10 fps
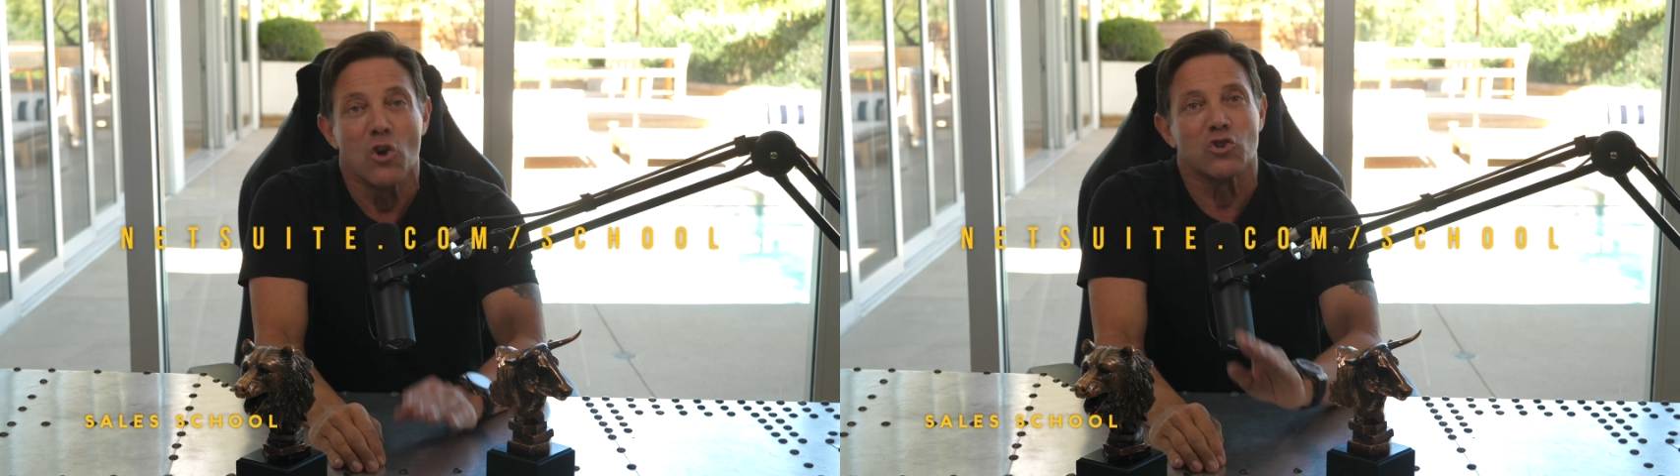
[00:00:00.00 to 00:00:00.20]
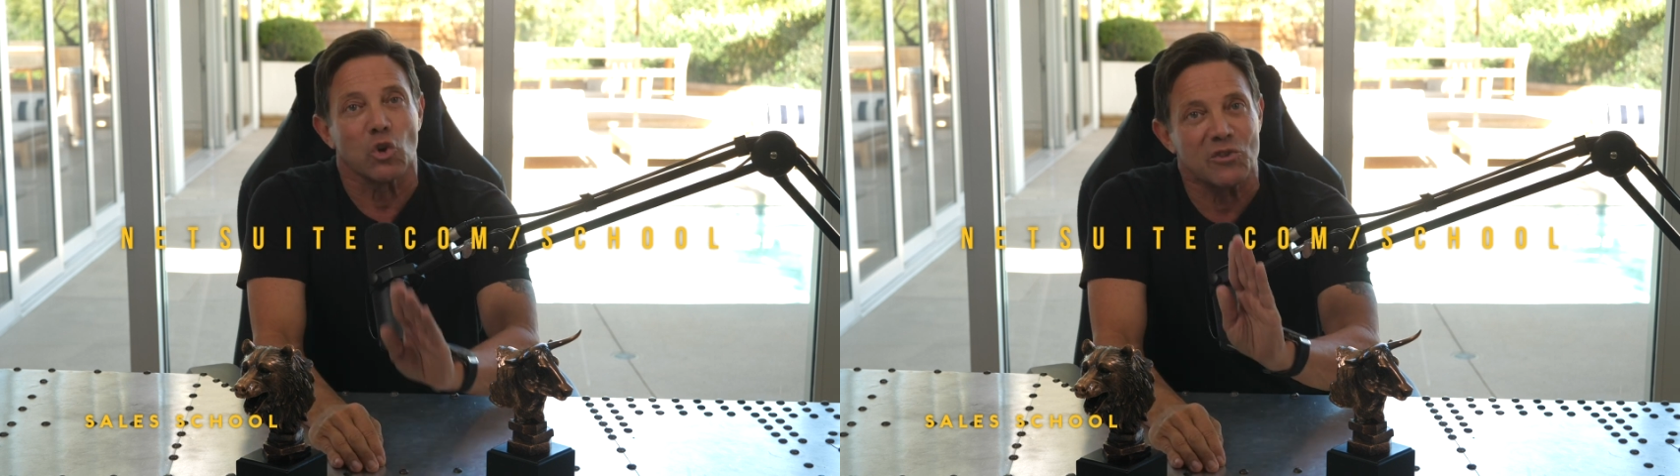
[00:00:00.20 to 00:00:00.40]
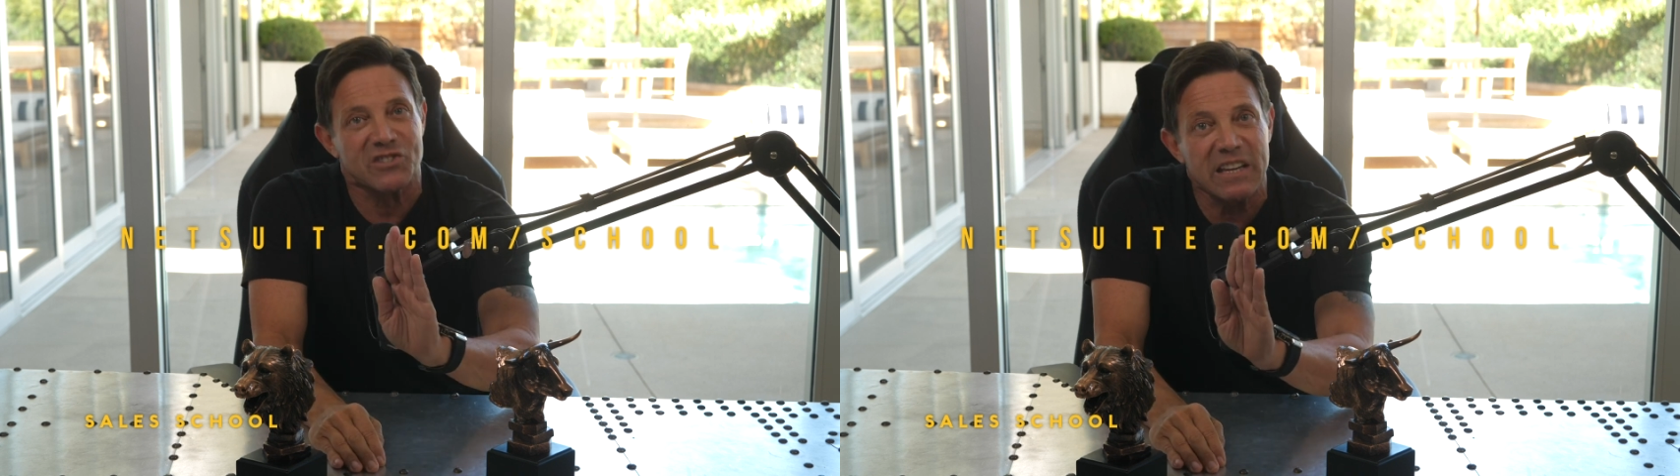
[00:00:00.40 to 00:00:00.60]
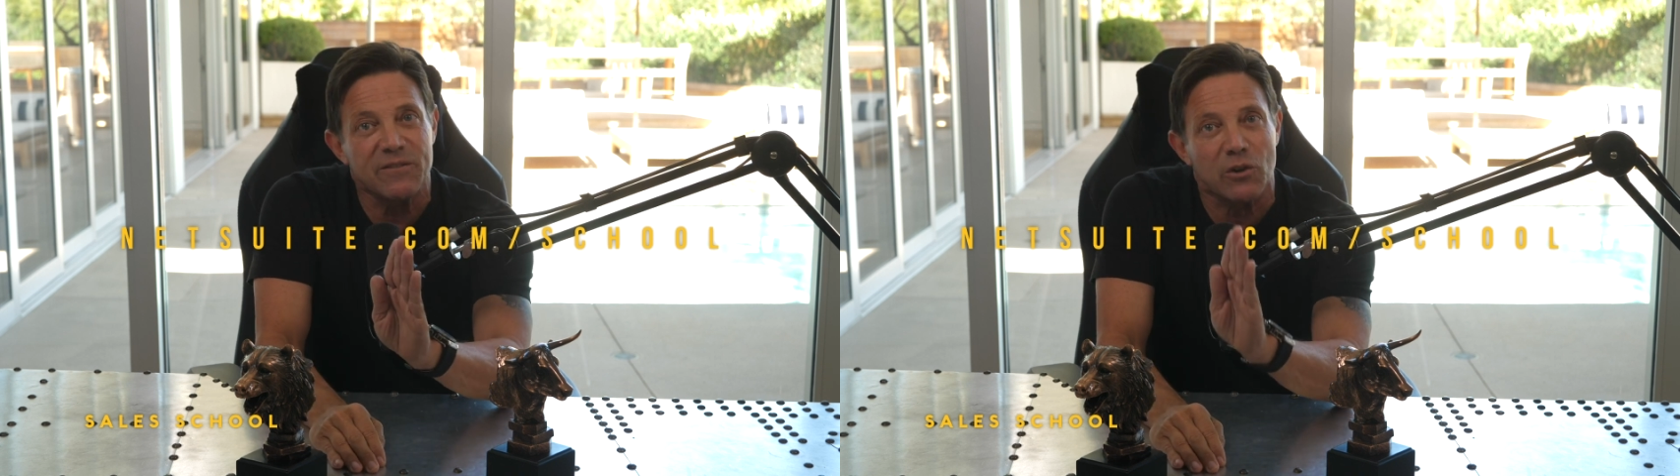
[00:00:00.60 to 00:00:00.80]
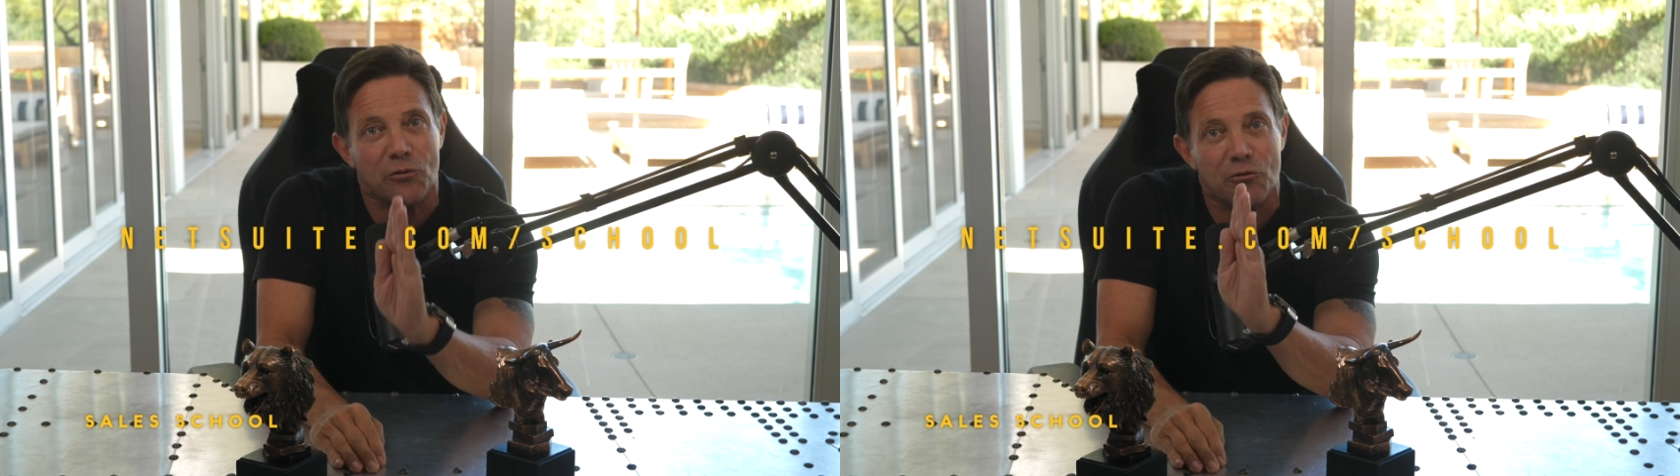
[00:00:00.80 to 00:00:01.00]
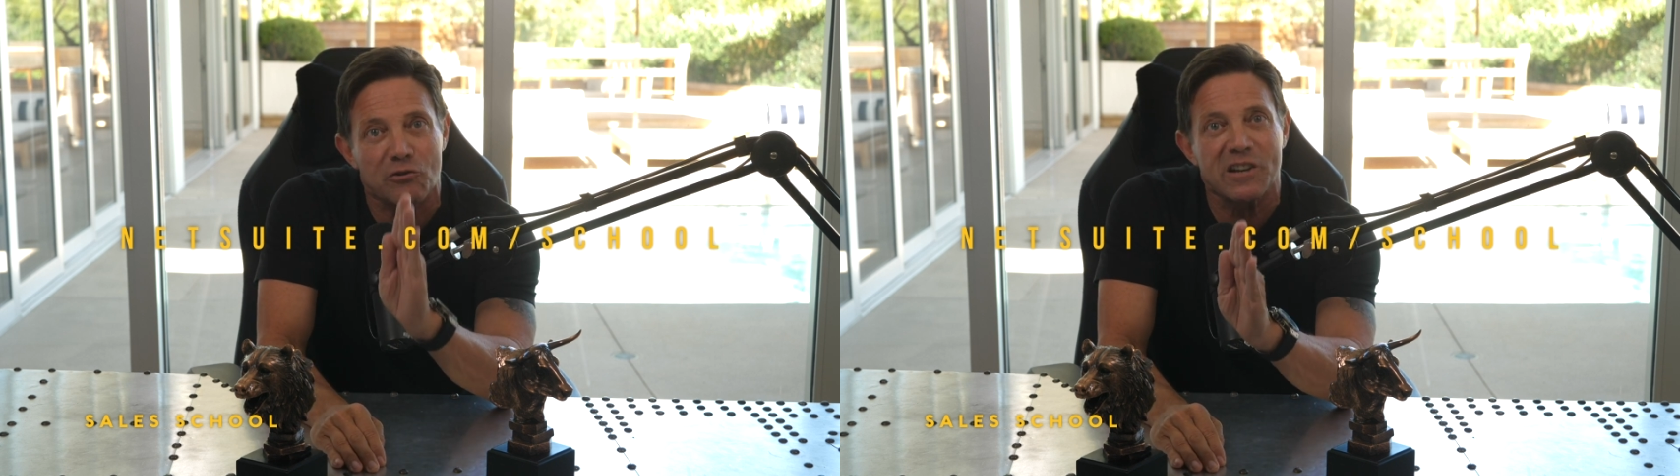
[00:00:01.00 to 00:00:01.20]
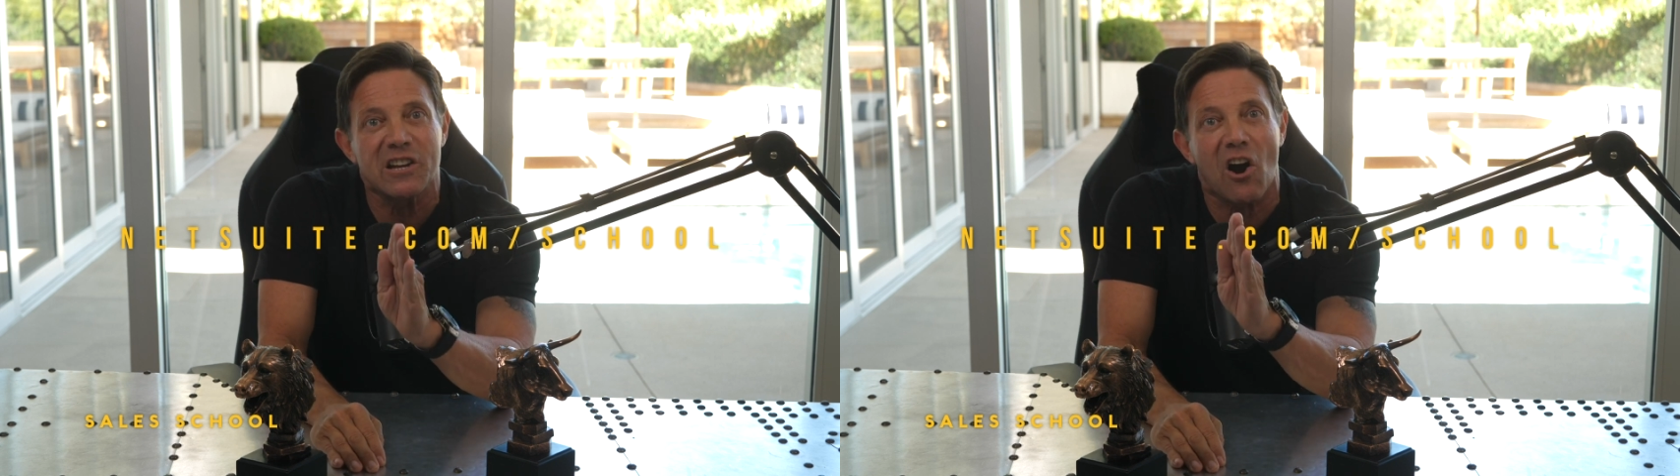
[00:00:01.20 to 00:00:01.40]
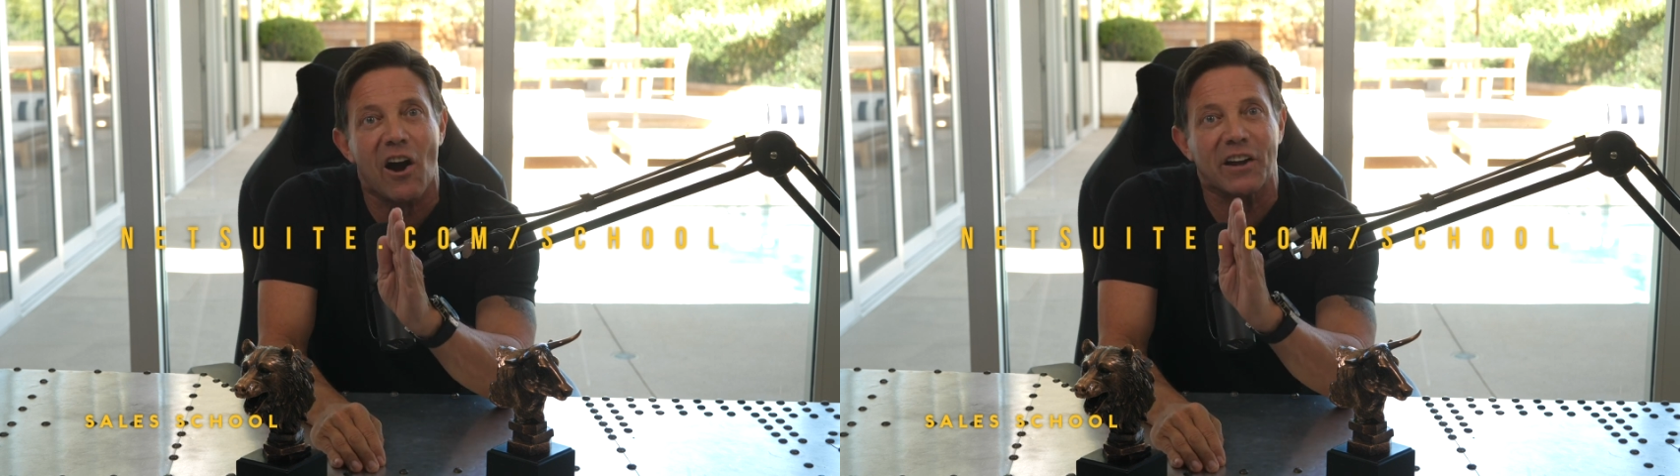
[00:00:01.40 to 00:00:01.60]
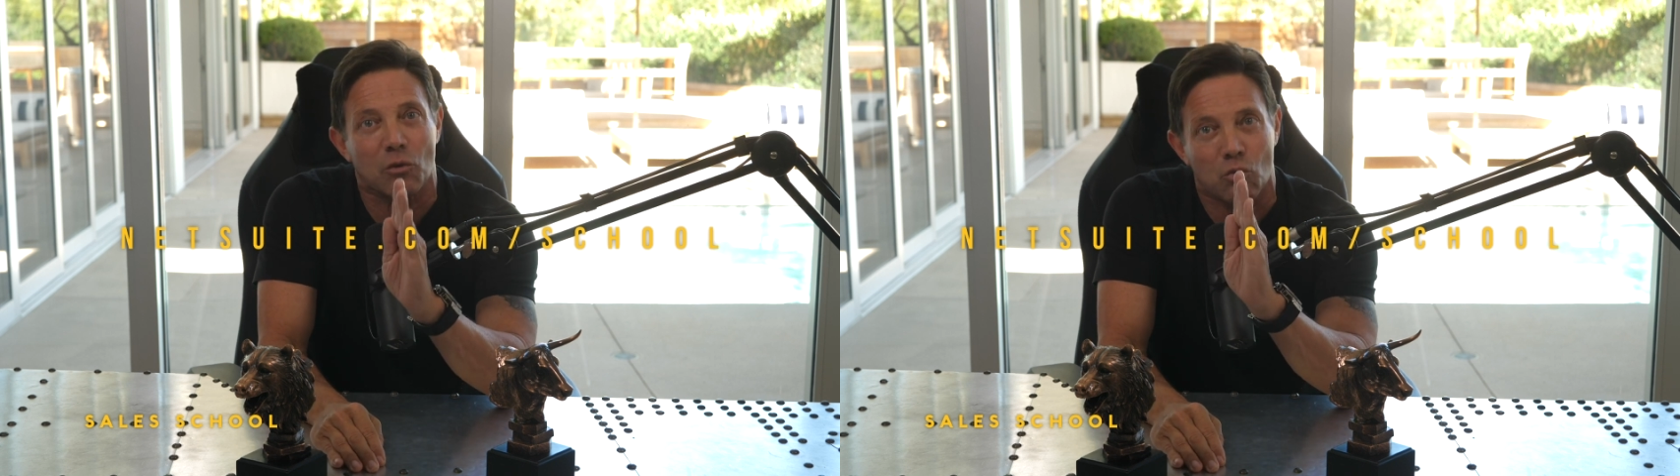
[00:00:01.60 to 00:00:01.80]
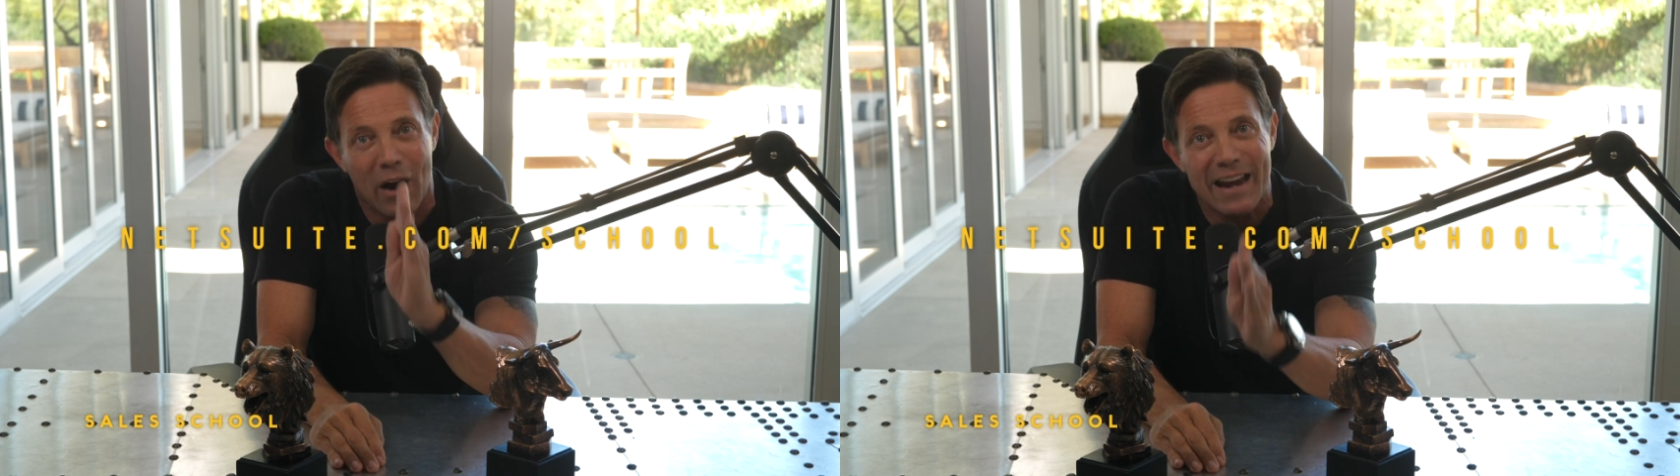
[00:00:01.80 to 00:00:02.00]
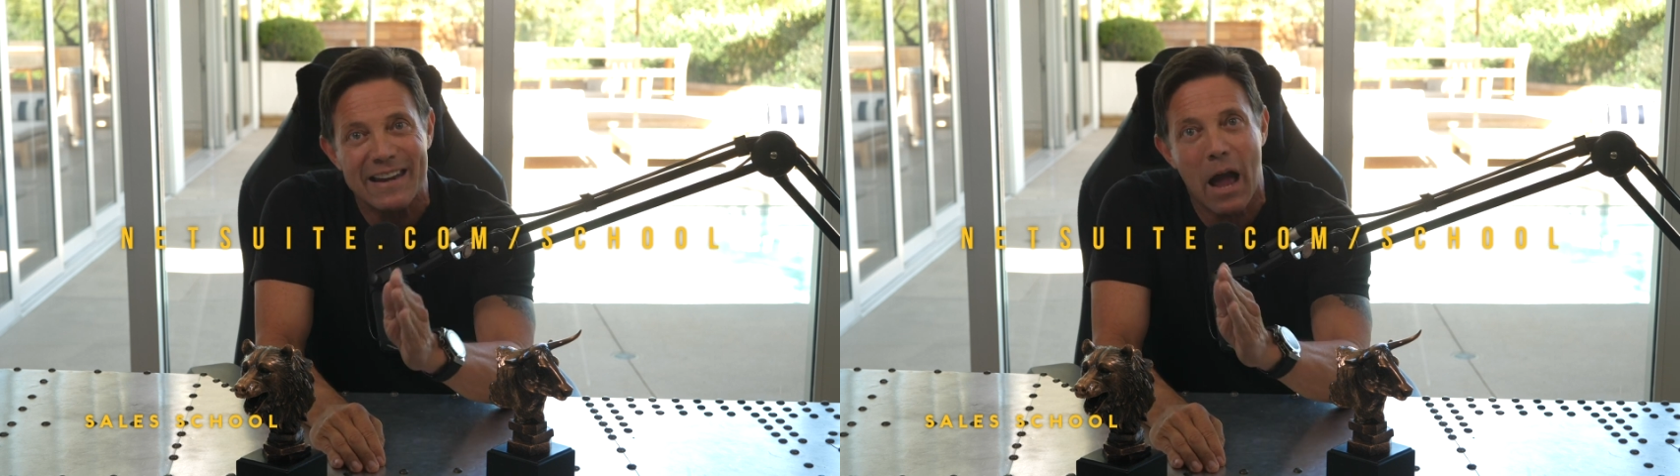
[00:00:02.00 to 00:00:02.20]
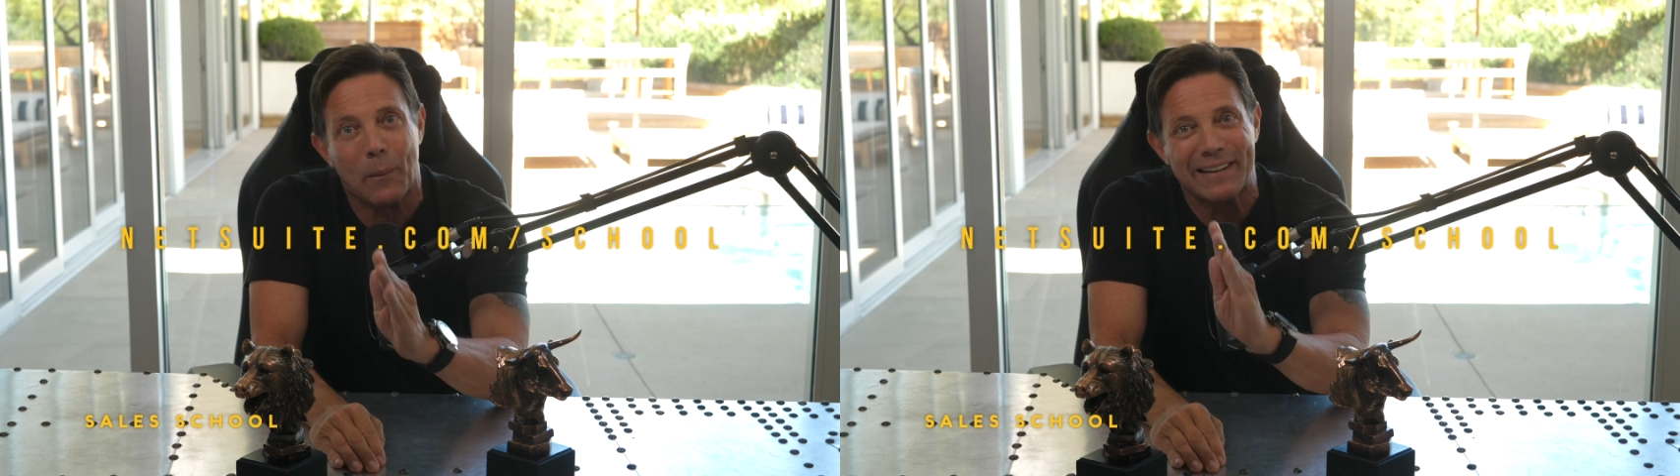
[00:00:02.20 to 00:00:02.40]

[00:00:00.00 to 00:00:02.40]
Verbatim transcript: So receive your free guide right now